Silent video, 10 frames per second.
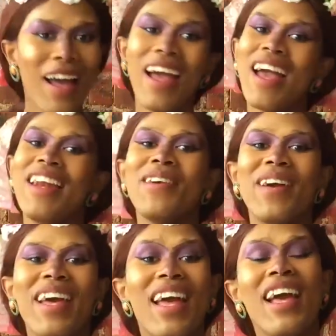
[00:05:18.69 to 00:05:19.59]

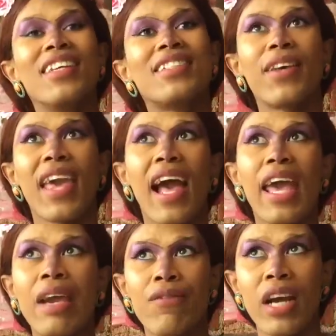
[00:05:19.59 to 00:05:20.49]
Anyway, so yeah,
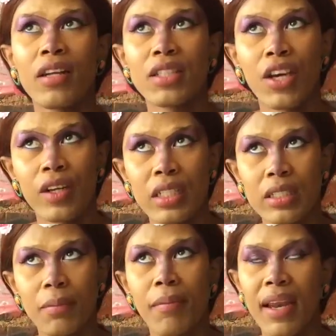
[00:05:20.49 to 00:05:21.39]
every alternate
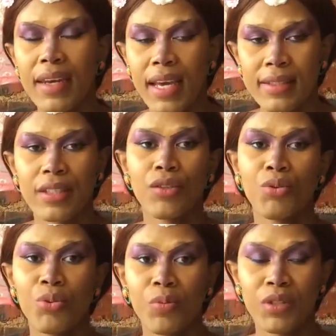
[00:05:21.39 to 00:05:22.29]
Mondays there's a
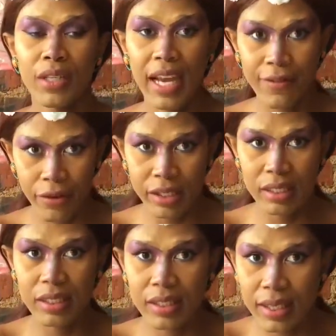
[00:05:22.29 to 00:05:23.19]
group. To like, for
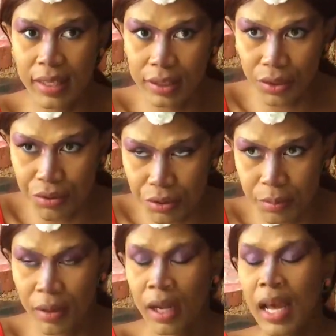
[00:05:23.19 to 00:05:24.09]
instance, today there's a group,
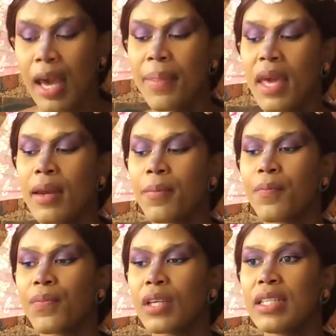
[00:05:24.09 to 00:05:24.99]
and then
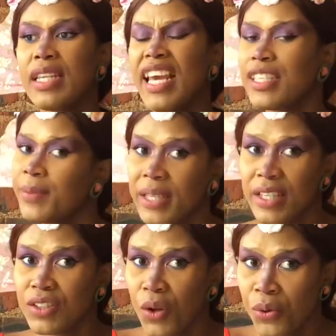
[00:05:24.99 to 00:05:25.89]
next week there's
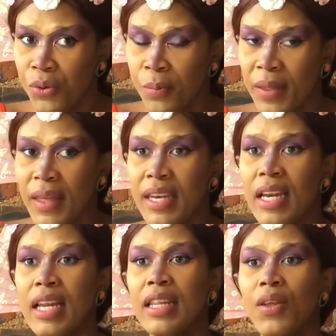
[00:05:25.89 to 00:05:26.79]
no group, and then
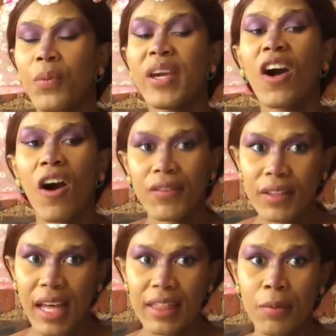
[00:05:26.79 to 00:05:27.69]
the week after
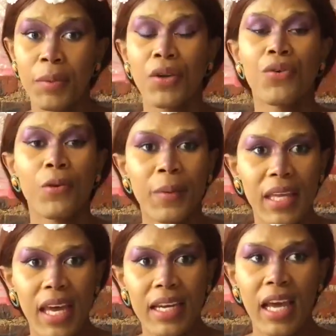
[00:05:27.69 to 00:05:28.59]
that there'd be a group
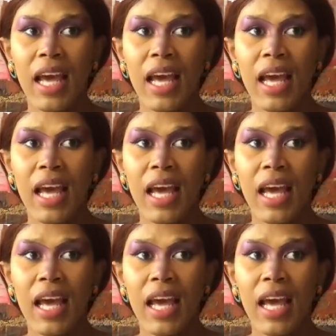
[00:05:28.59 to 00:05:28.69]
again.